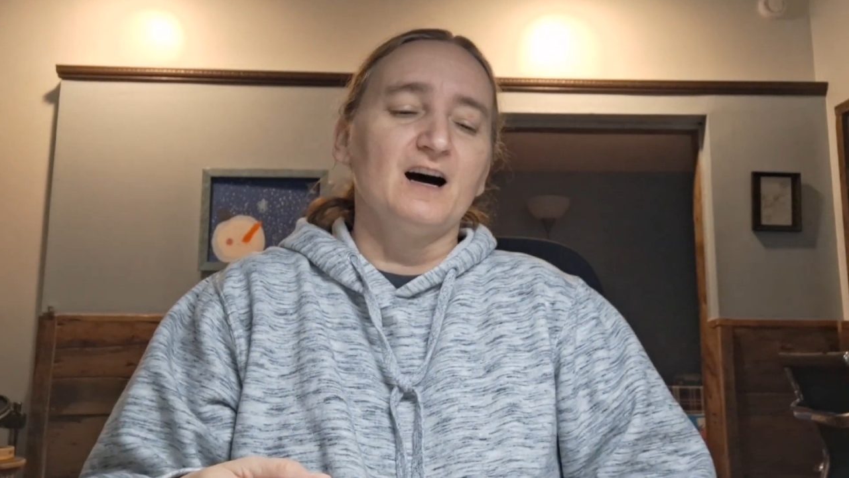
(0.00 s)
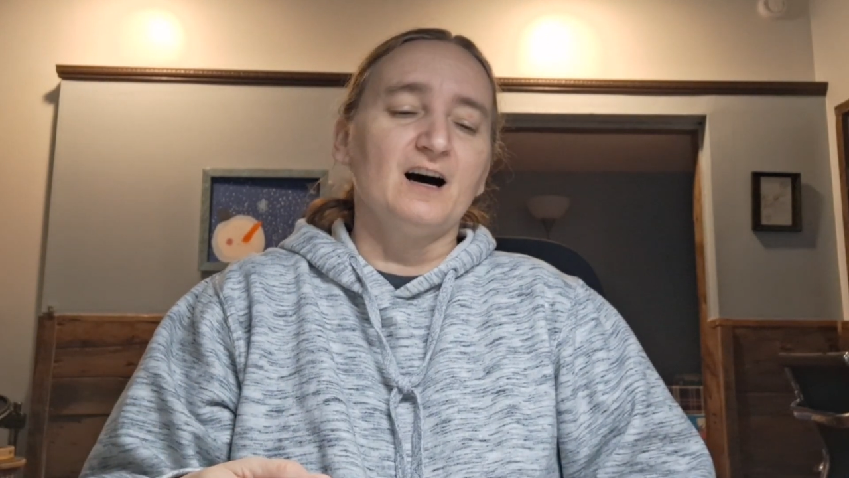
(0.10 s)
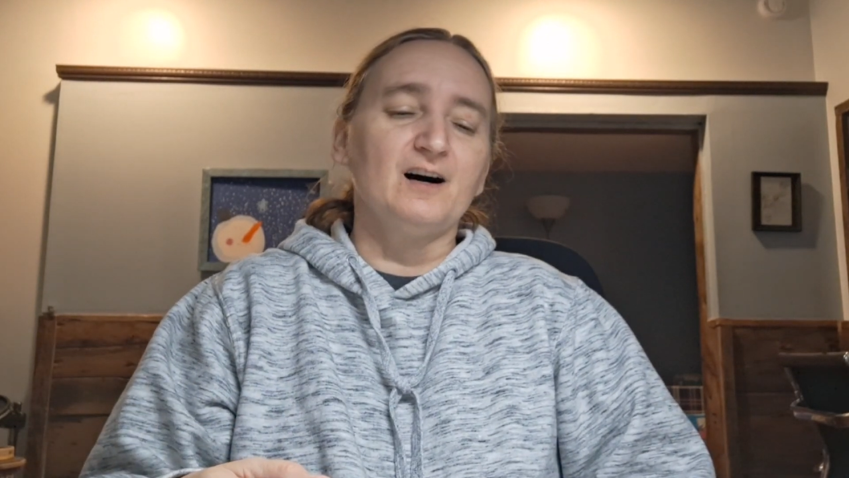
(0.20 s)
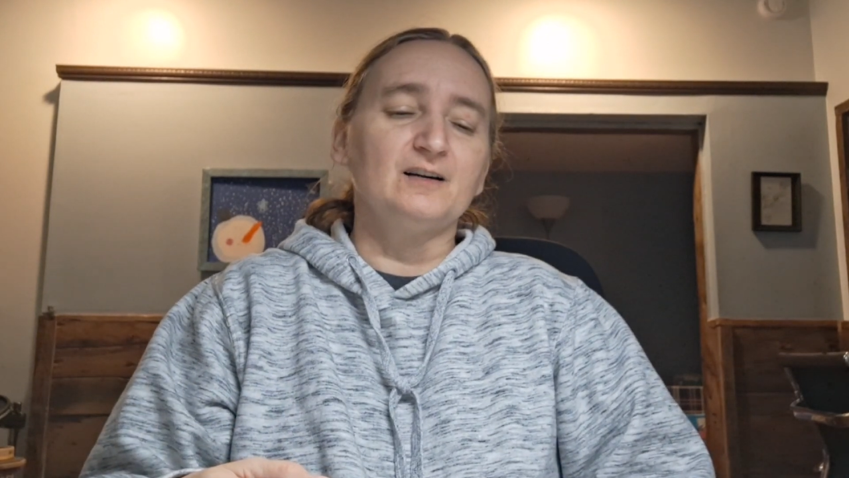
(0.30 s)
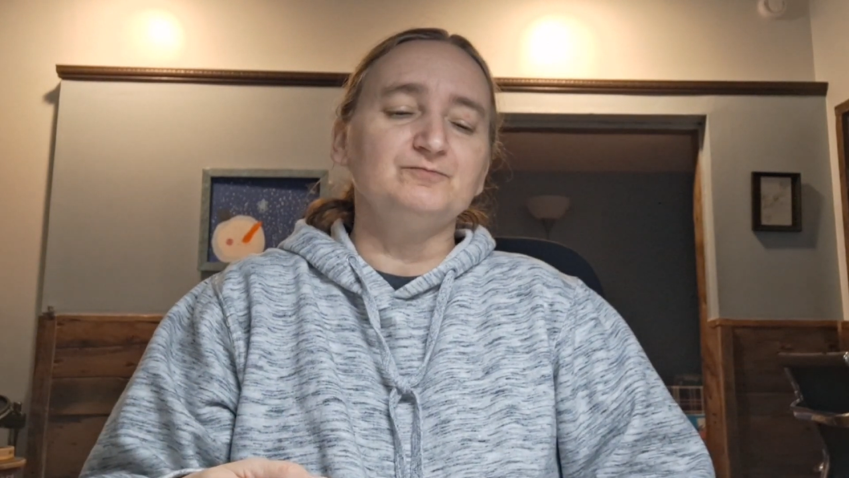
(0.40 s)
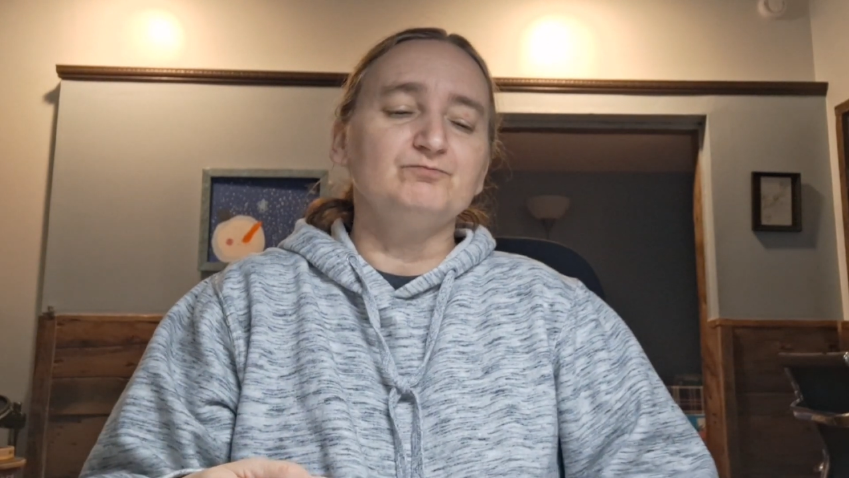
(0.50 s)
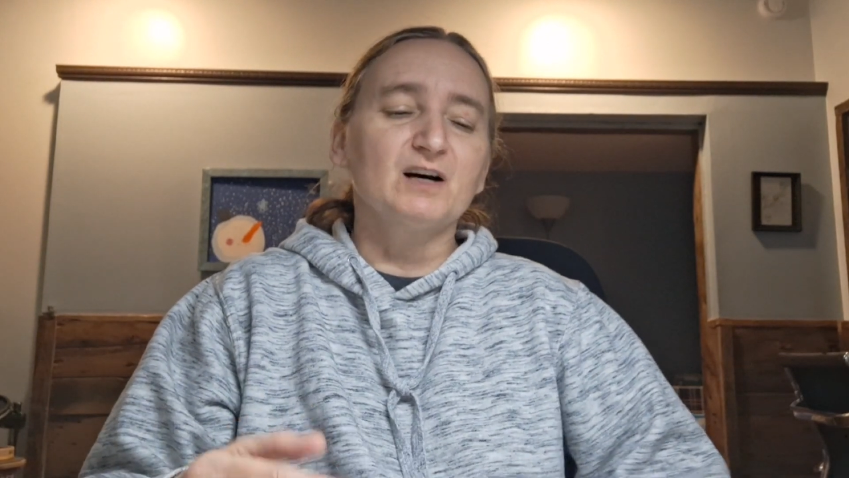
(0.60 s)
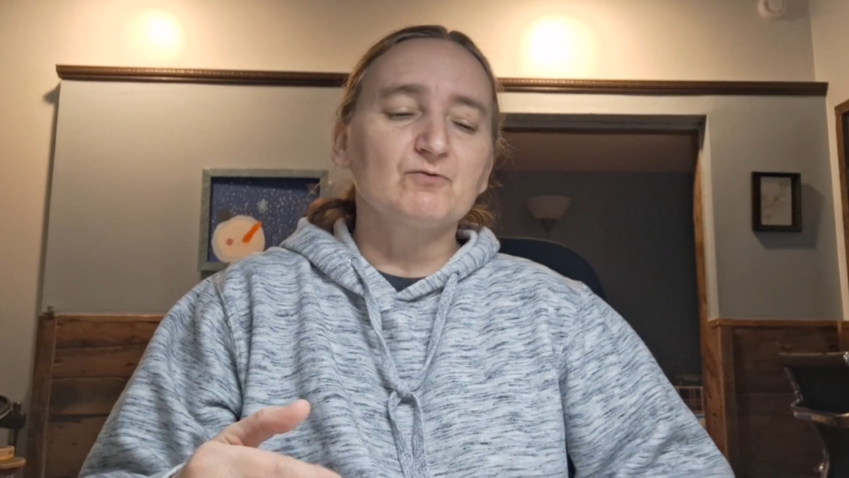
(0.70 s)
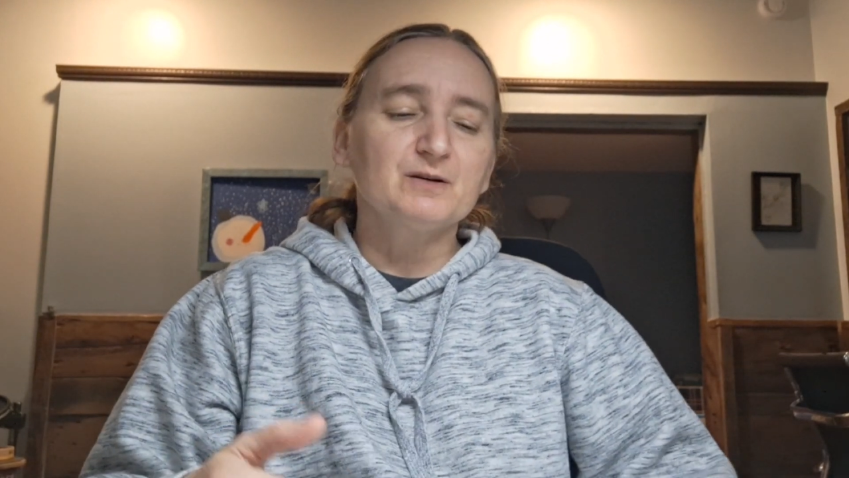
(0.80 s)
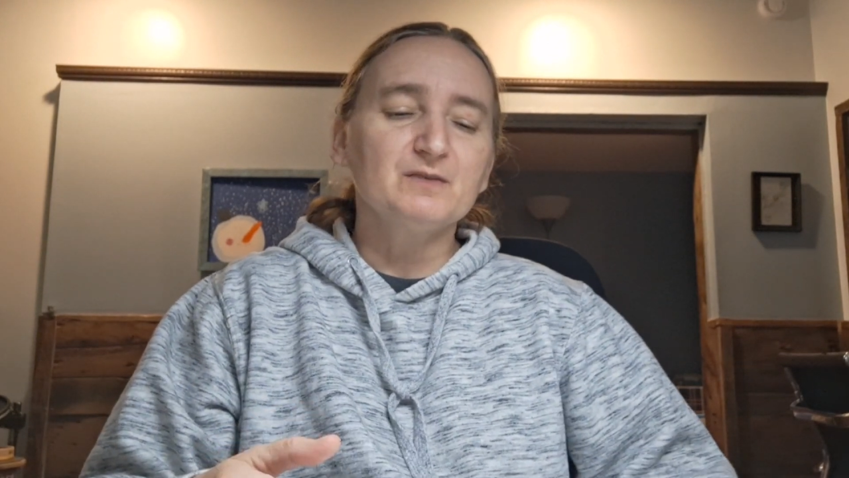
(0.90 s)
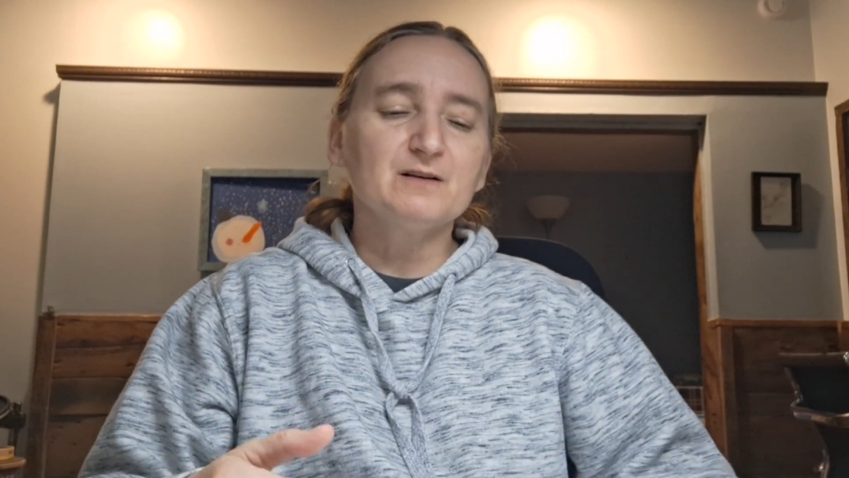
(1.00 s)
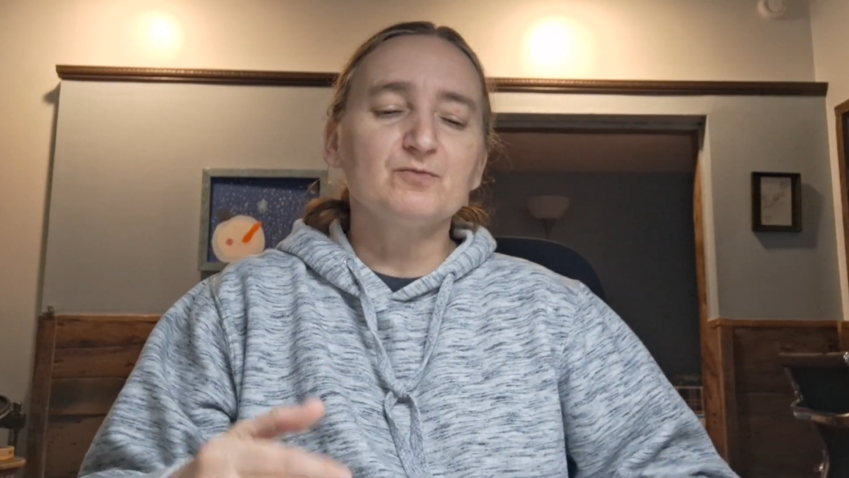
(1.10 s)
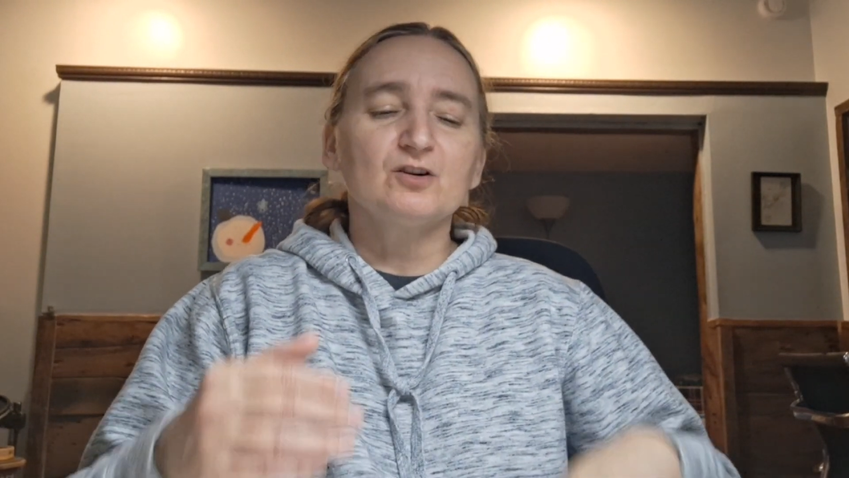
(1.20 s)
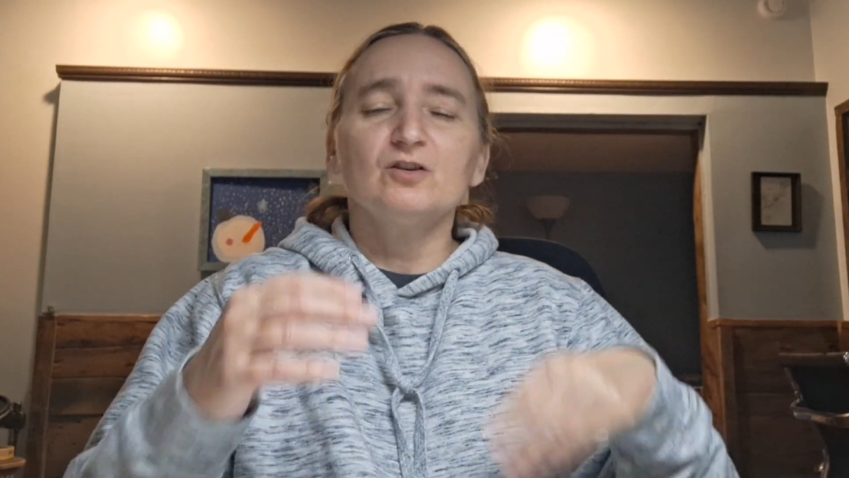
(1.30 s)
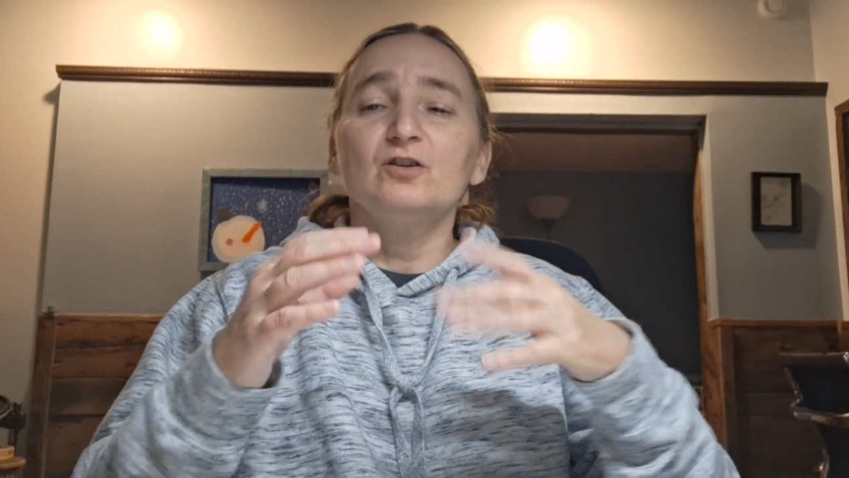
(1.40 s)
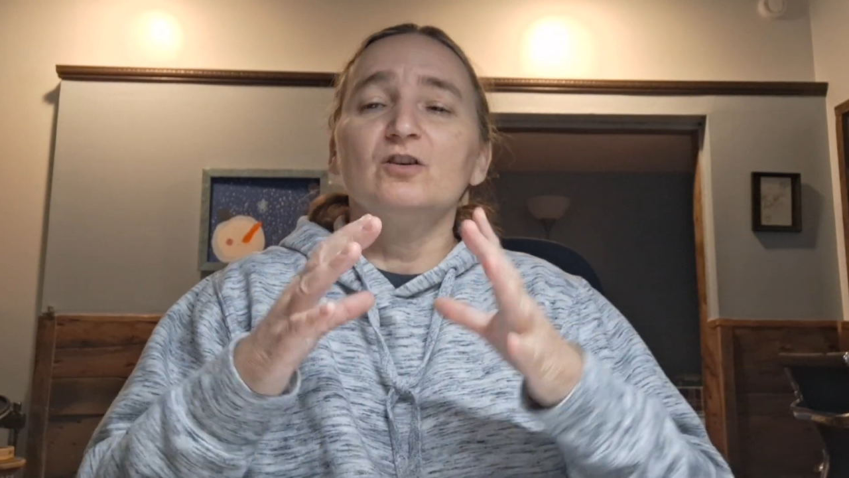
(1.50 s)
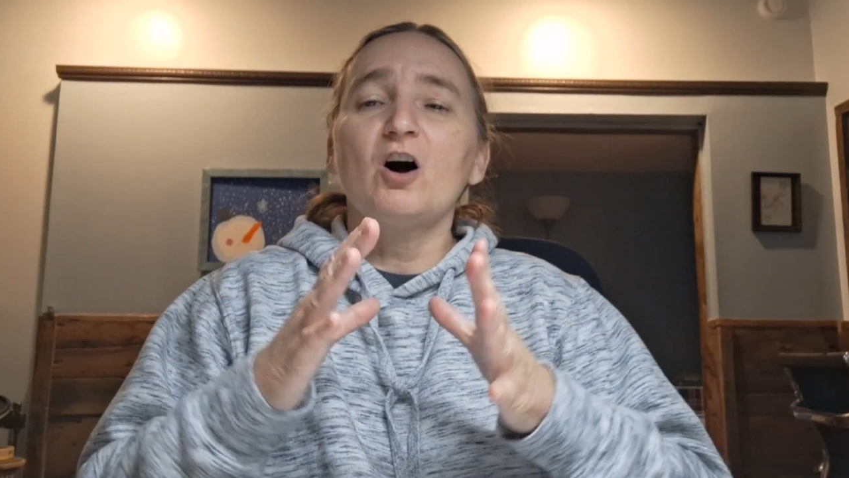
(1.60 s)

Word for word: Um, but remember,